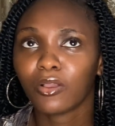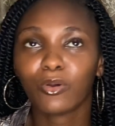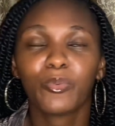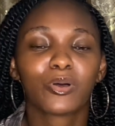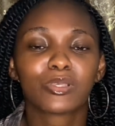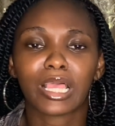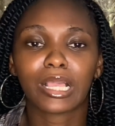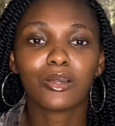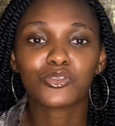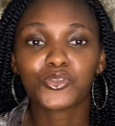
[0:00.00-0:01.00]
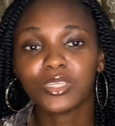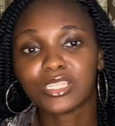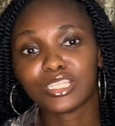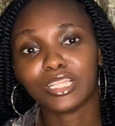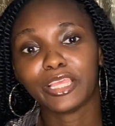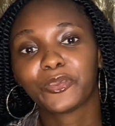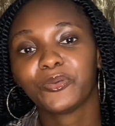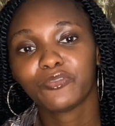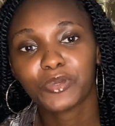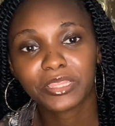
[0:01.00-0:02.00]
Obi was like, oh, so it's the Lake
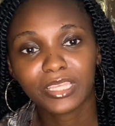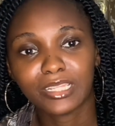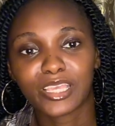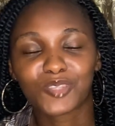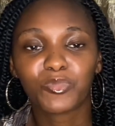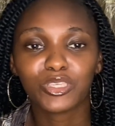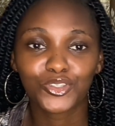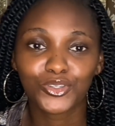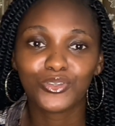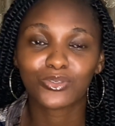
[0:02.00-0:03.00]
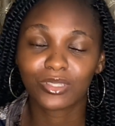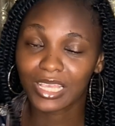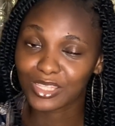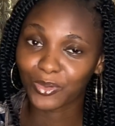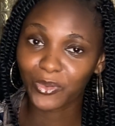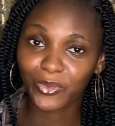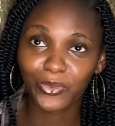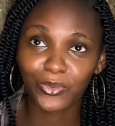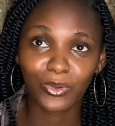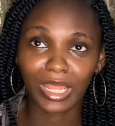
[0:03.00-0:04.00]
Kivu thing that's pinching you, so that's the
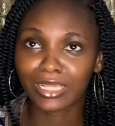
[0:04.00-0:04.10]
cocoa.